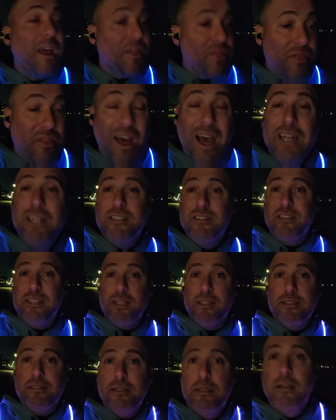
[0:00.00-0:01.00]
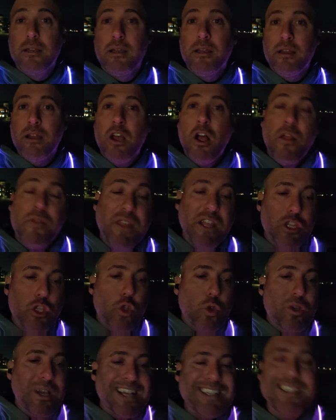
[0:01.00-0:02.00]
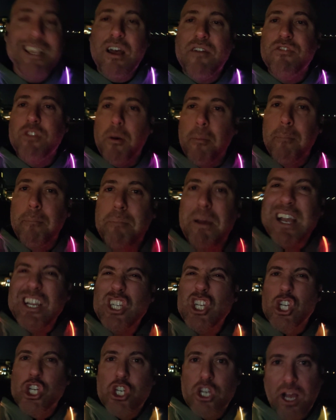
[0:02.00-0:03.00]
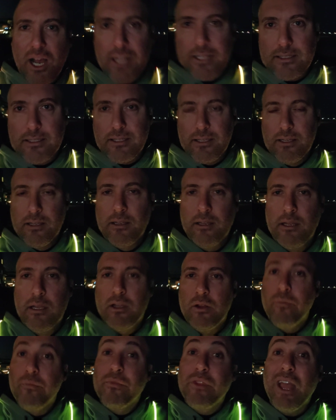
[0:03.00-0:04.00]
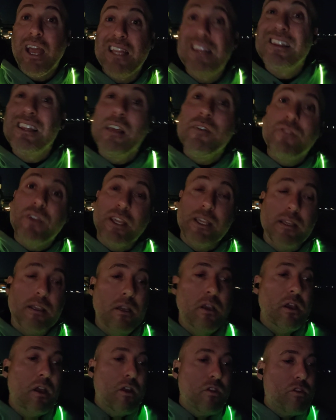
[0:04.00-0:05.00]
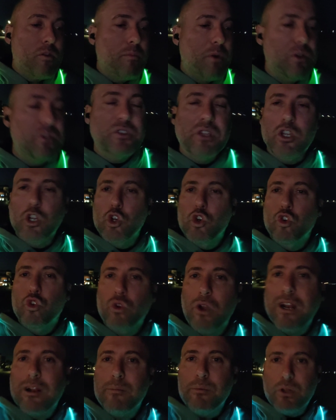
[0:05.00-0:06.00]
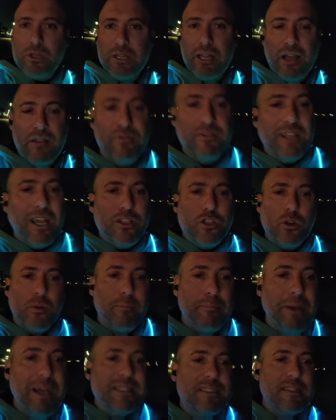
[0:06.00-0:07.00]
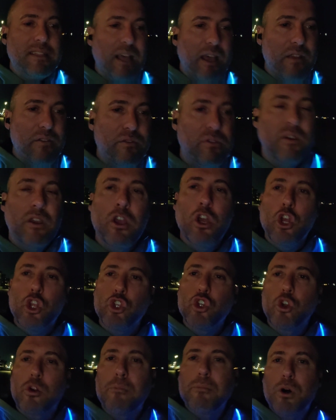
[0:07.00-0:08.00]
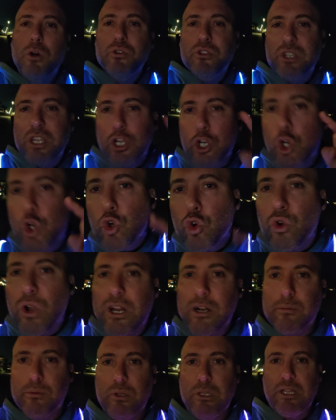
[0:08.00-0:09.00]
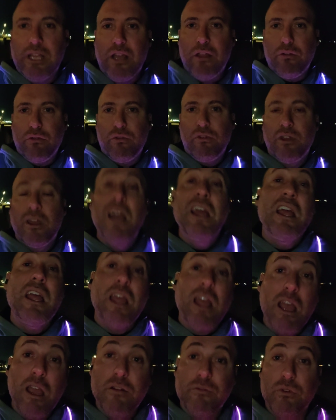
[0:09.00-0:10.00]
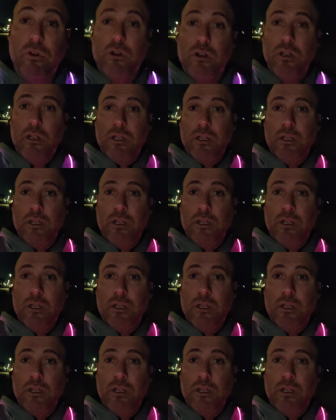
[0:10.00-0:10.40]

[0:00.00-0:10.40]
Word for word: And that is it. That you guys have the best shot at living the most incredible life, not your best life, your most incredible life ever.